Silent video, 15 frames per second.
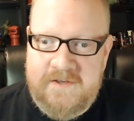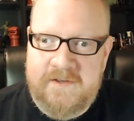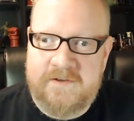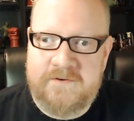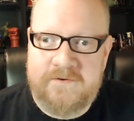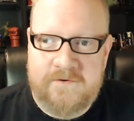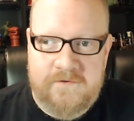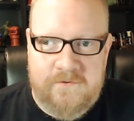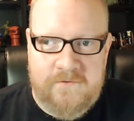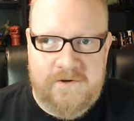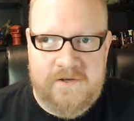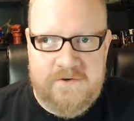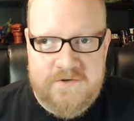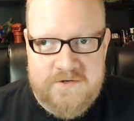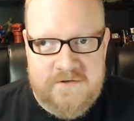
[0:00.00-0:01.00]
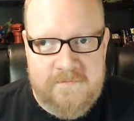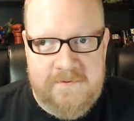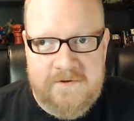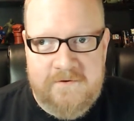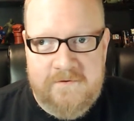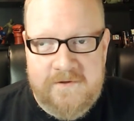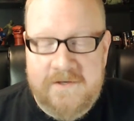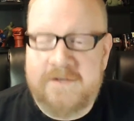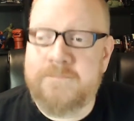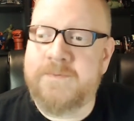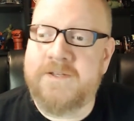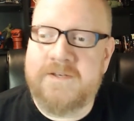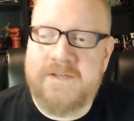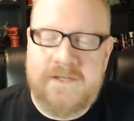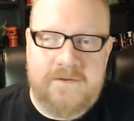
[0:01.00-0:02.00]
under the way you should be doing it,
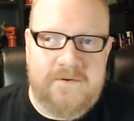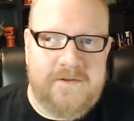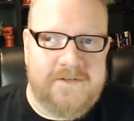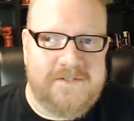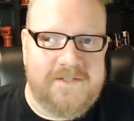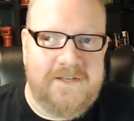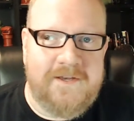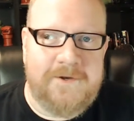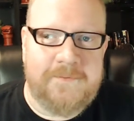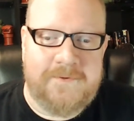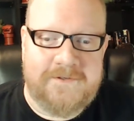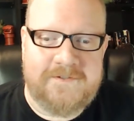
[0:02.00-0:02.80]
but neither does the enemy.